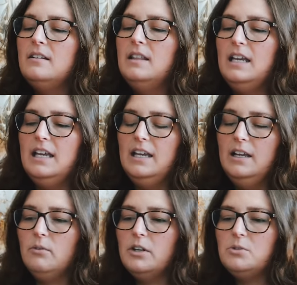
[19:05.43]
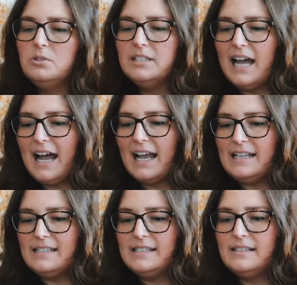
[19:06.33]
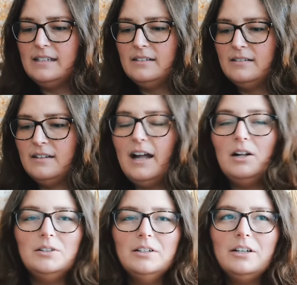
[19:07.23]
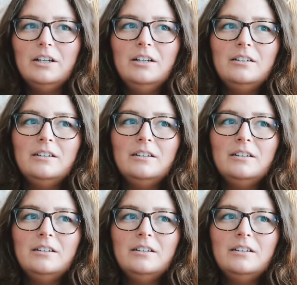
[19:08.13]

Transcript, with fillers: the Ritual Dyes Elder.